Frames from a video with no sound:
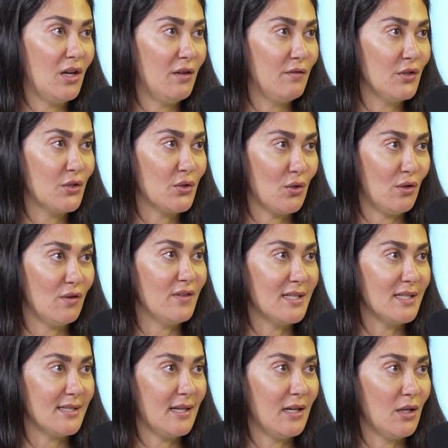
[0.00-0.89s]
of the
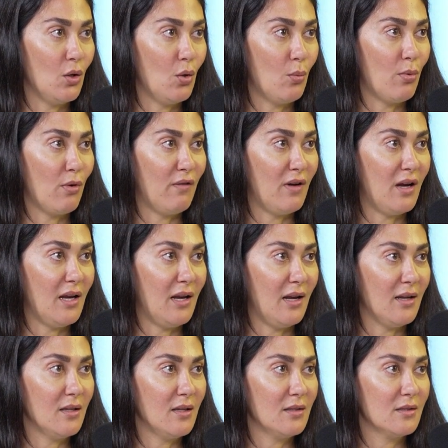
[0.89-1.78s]
service that you're
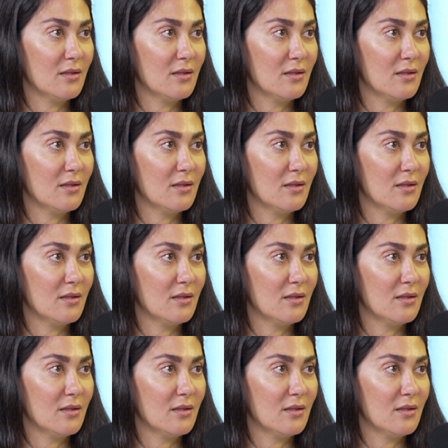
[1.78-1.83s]
providing.